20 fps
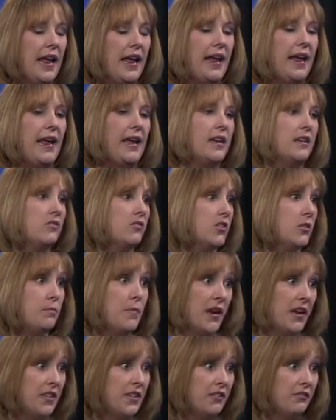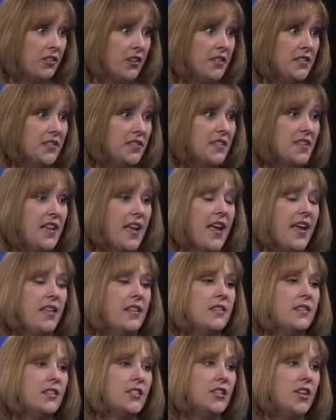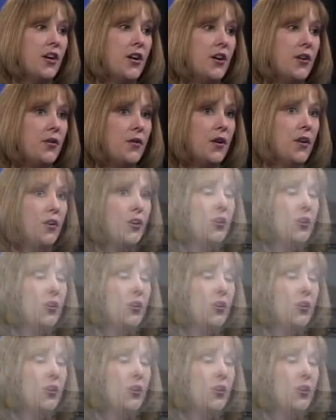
and make a difference. And so our